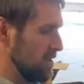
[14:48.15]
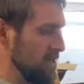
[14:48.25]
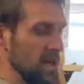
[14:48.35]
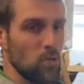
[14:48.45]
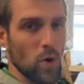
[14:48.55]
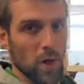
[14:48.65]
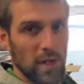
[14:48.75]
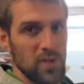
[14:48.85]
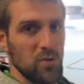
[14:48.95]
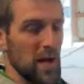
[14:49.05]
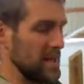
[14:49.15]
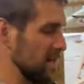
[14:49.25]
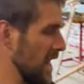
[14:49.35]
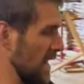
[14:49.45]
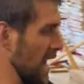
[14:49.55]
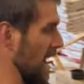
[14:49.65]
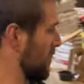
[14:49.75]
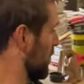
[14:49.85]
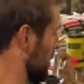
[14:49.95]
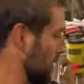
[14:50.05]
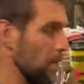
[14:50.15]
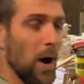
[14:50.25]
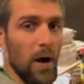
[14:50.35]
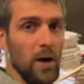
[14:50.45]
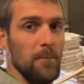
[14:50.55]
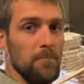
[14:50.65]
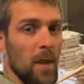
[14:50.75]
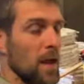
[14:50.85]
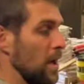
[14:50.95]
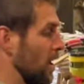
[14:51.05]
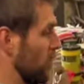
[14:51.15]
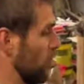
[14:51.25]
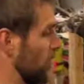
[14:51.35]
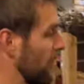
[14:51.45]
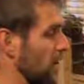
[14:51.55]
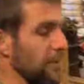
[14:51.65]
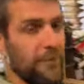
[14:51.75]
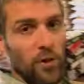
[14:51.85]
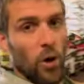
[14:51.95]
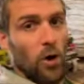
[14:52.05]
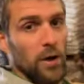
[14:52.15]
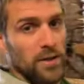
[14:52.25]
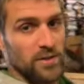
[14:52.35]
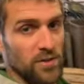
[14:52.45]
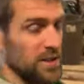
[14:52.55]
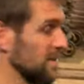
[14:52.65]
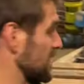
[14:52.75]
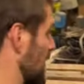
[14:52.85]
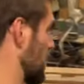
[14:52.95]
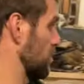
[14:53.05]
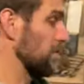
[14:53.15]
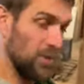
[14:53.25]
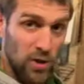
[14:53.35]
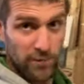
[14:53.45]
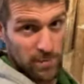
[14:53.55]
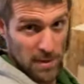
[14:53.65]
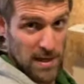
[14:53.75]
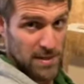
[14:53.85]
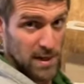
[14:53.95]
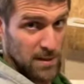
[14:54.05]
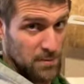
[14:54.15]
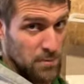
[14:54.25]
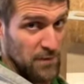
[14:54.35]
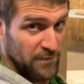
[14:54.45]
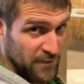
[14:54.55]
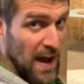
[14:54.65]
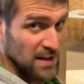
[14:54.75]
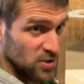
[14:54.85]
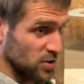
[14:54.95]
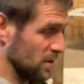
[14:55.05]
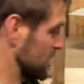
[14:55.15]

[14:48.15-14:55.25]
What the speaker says: didn't work because we had to take half the thing apart in order to fit our floor in. So this time, we've learned from last time to be faster this